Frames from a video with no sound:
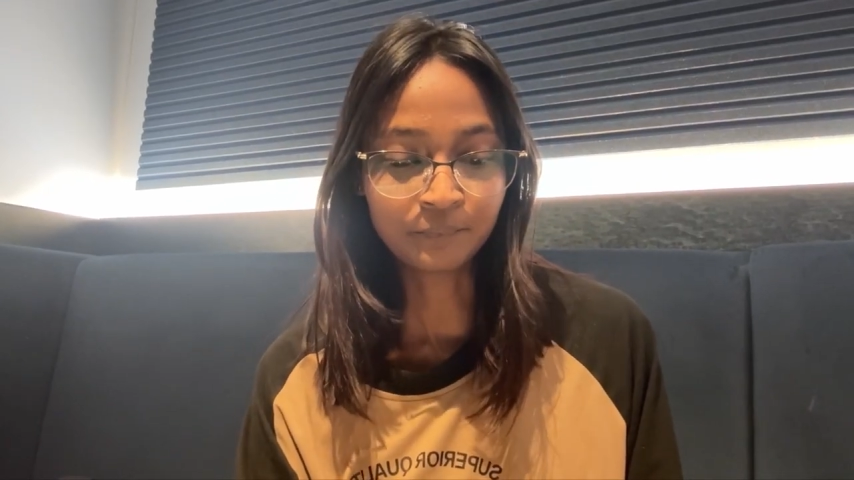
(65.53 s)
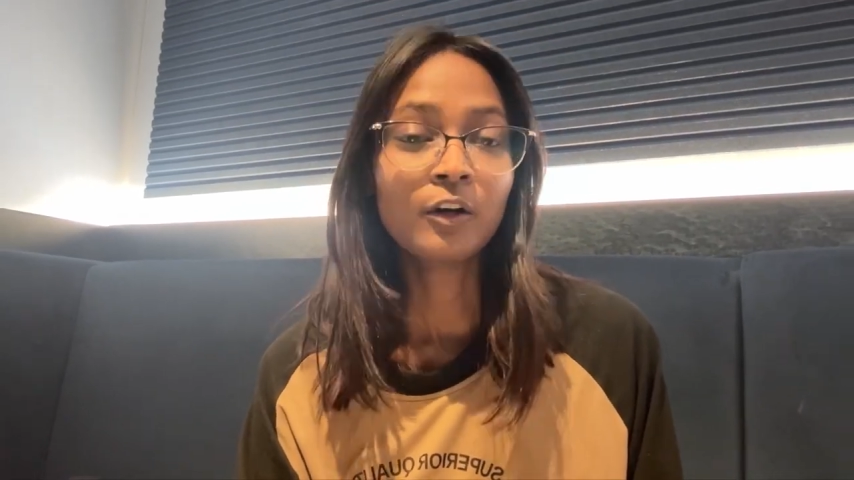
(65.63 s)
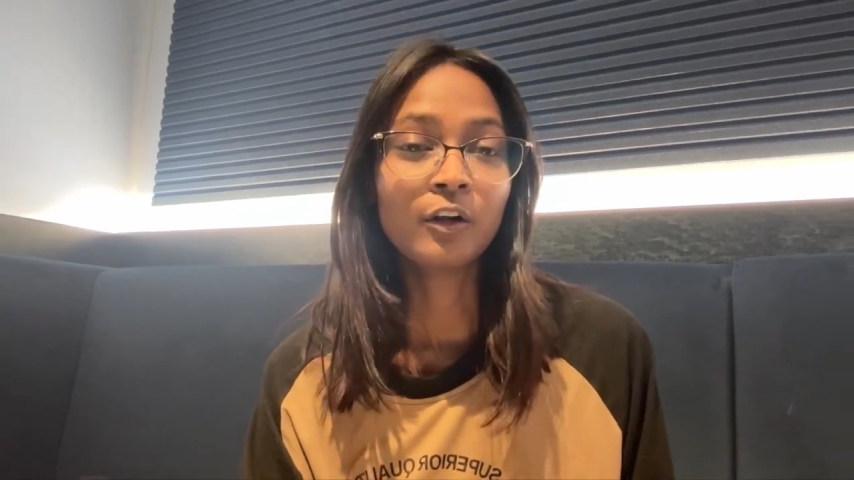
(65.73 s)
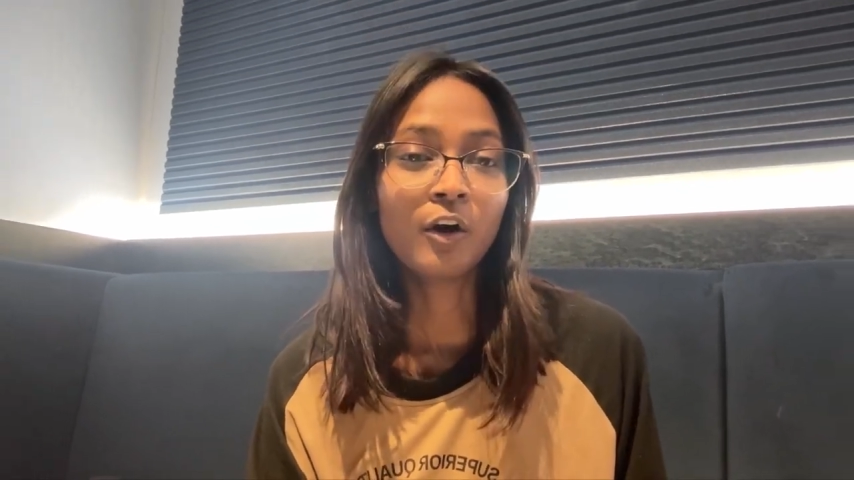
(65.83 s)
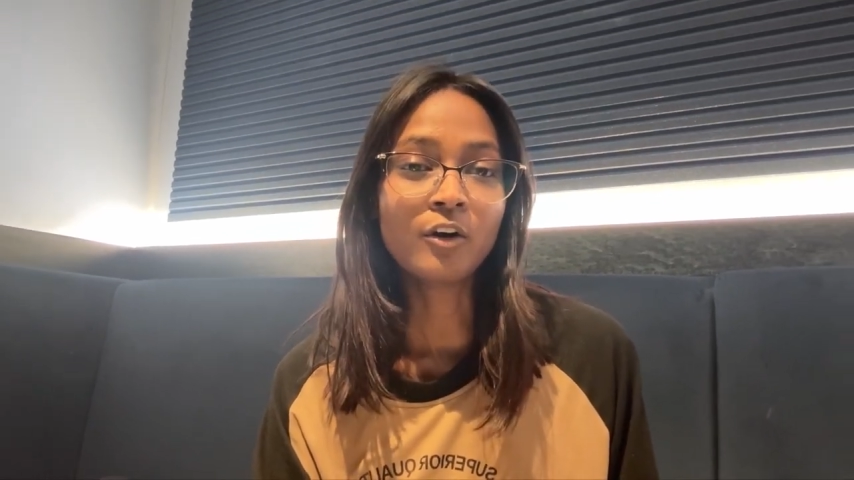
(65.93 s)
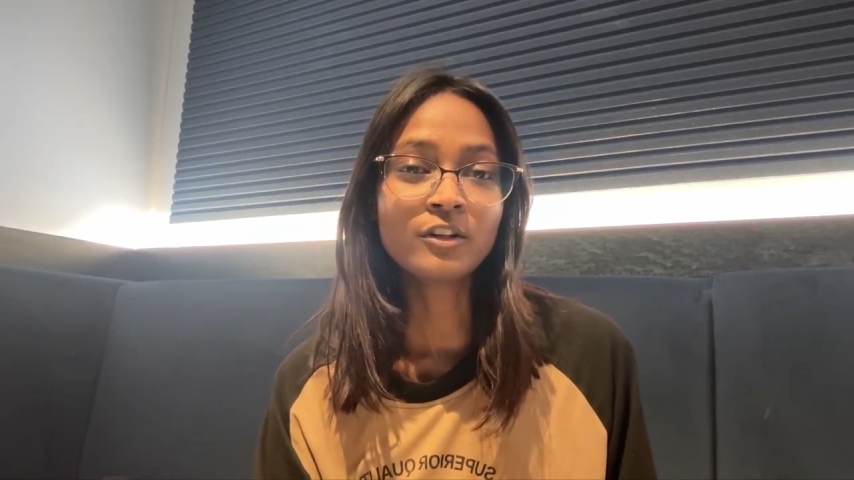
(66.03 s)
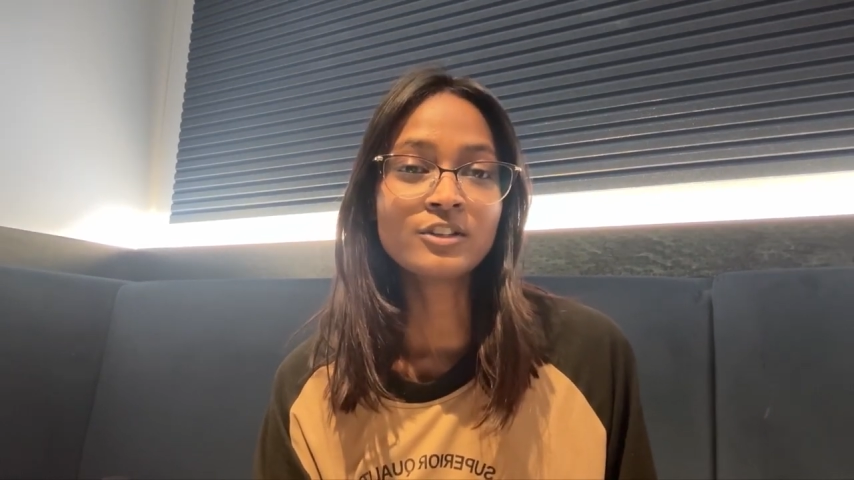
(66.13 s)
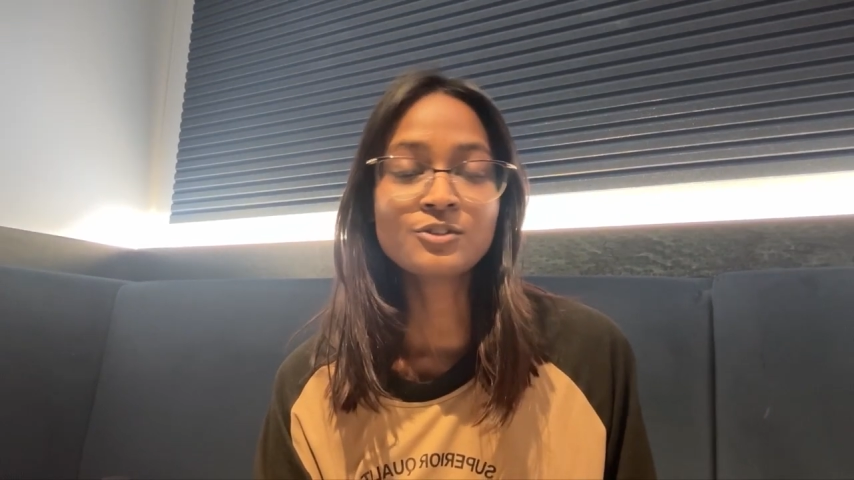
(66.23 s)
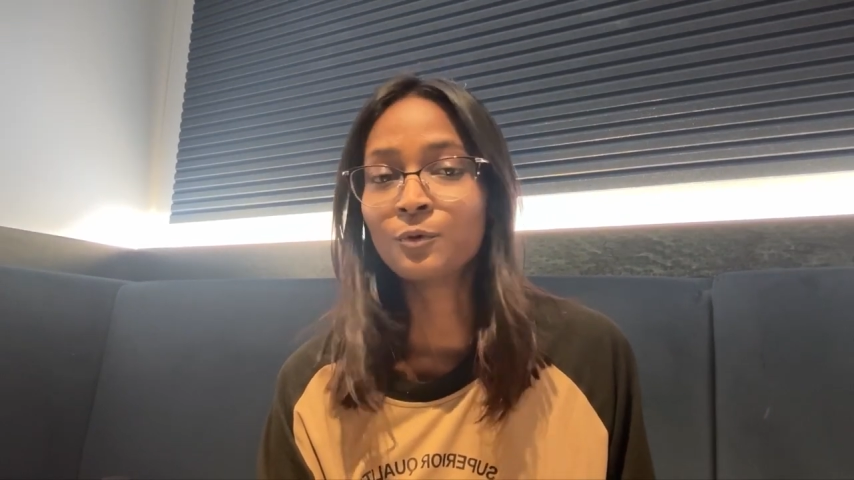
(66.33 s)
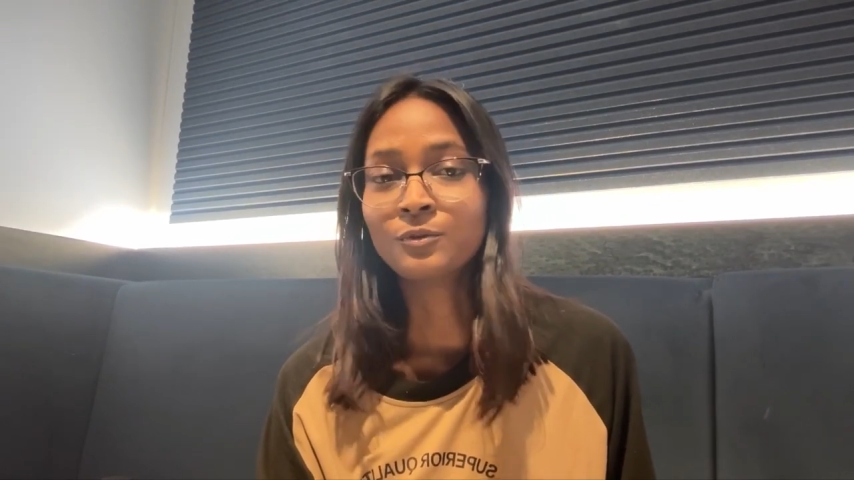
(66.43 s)
Claude on
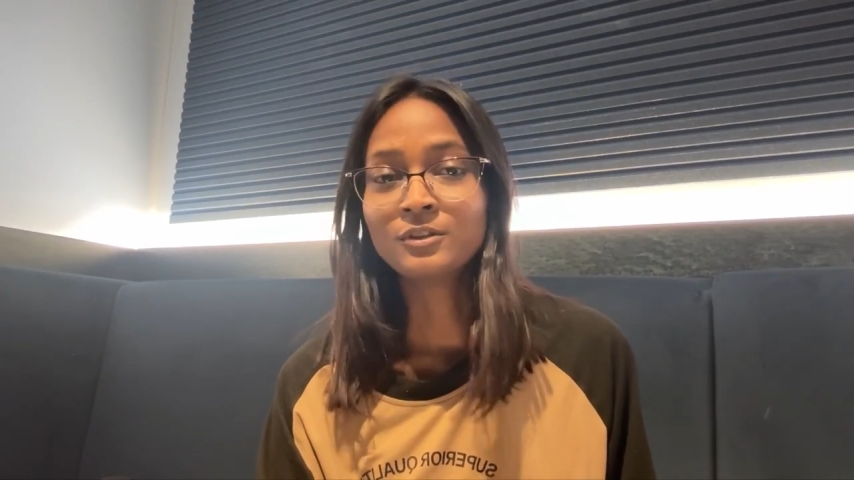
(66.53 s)
its own